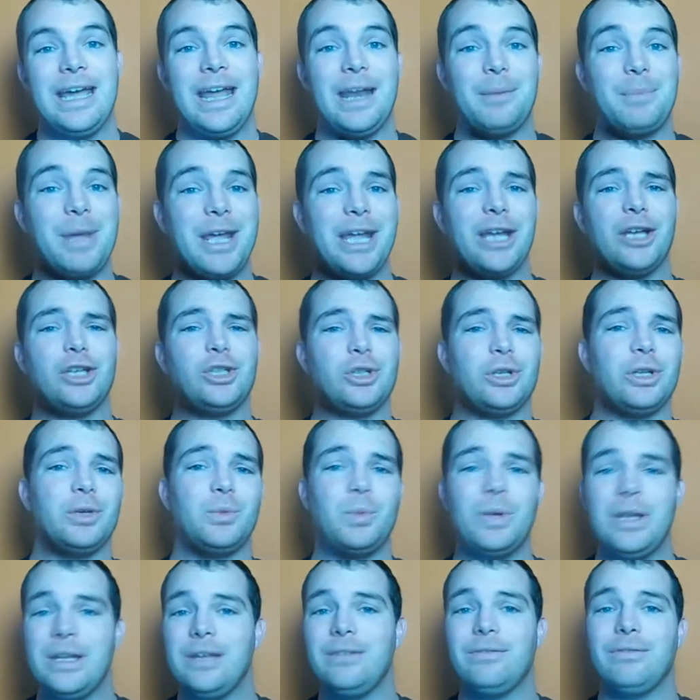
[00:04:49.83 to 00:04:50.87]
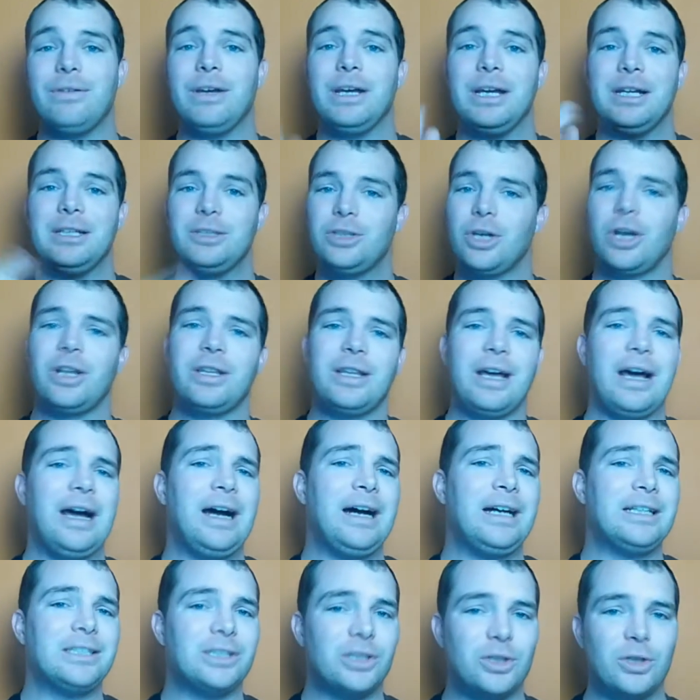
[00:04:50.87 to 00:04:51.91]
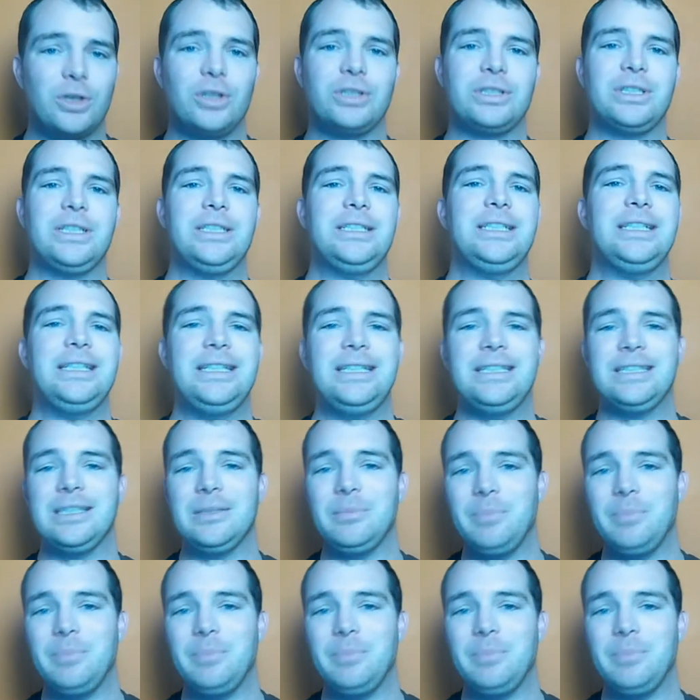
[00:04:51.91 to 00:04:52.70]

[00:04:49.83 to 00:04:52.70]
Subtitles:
and making sure that we've dotted the I's and crossed the T's